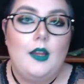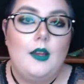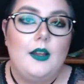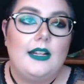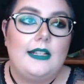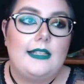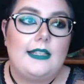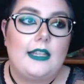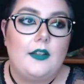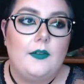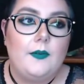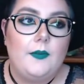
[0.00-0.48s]

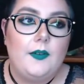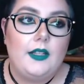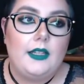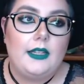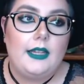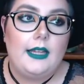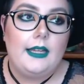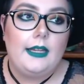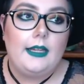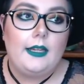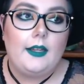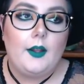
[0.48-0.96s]
Because I feel
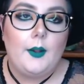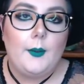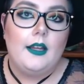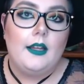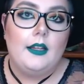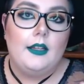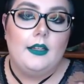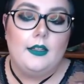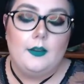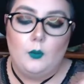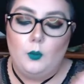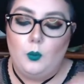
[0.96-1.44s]
like
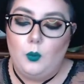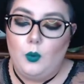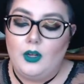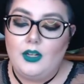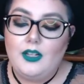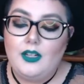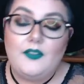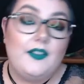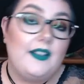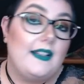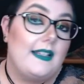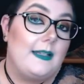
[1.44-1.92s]
one
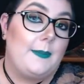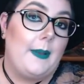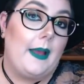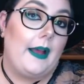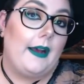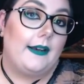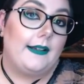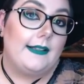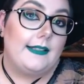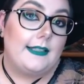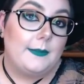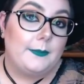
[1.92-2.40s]
of these
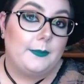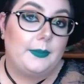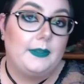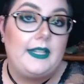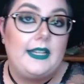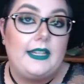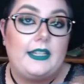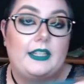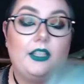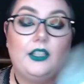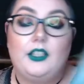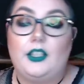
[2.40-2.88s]
palettes in
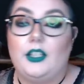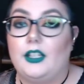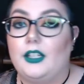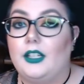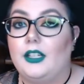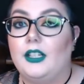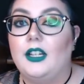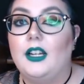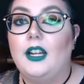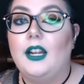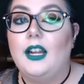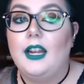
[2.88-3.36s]

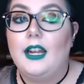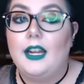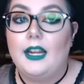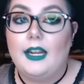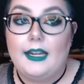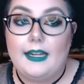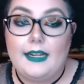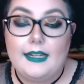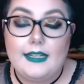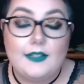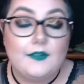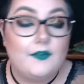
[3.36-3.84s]
particular
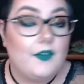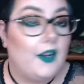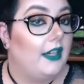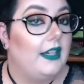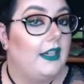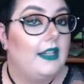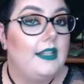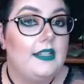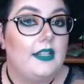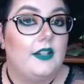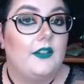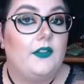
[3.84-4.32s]
is
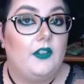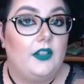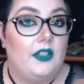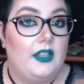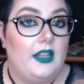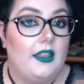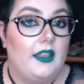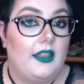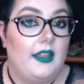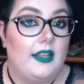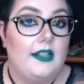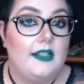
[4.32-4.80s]
very different
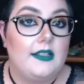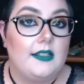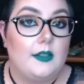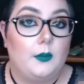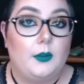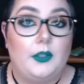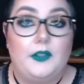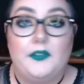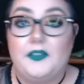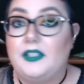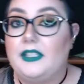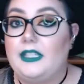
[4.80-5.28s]
than things that
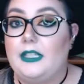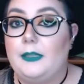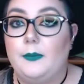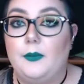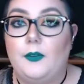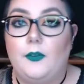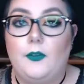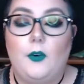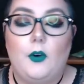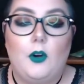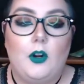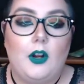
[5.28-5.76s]
we've seen
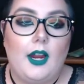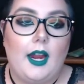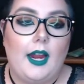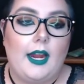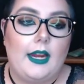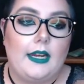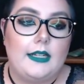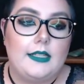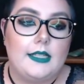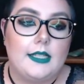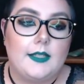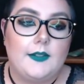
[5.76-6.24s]
before, and
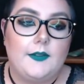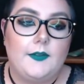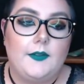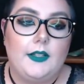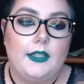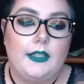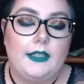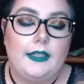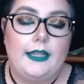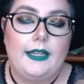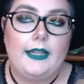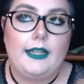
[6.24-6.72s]
I just feel
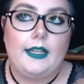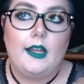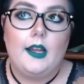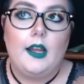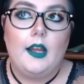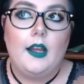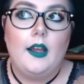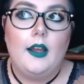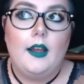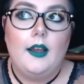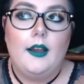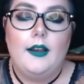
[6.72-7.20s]
like
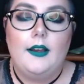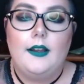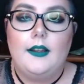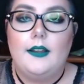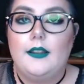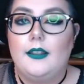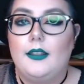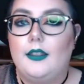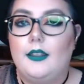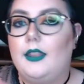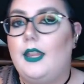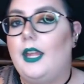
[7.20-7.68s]

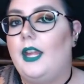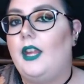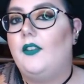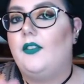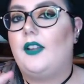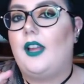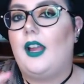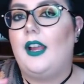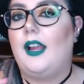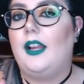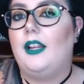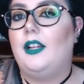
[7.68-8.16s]
they've
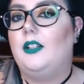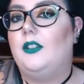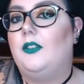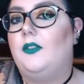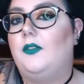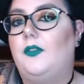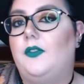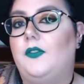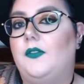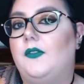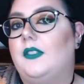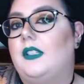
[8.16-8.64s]
kind
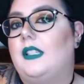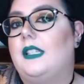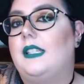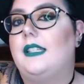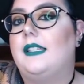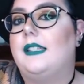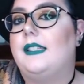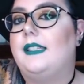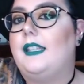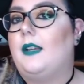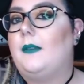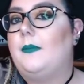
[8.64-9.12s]
of
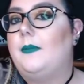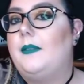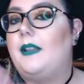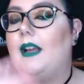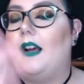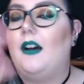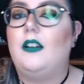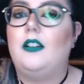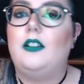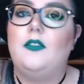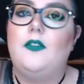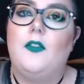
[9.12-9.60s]
stepped
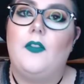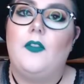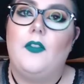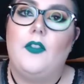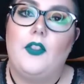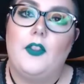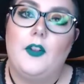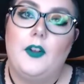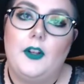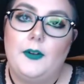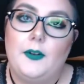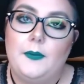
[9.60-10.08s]
out of
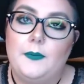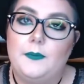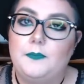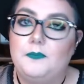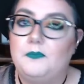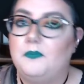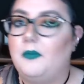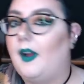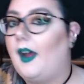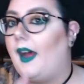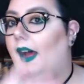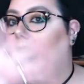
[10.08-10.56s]
the
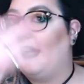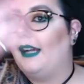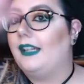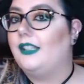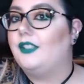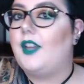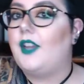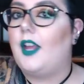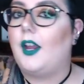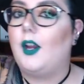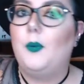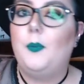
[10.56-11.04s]

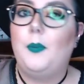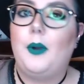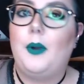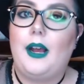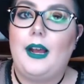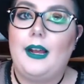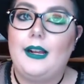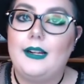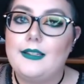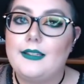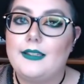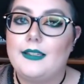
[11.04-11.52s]
eyeshadow
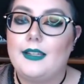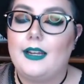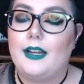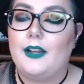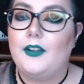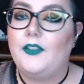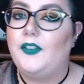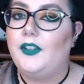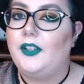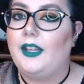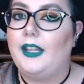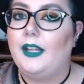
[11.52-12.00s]
box that I
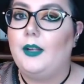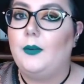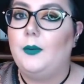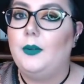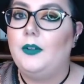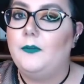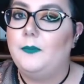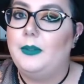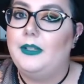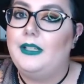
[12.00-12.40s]
feel like we've been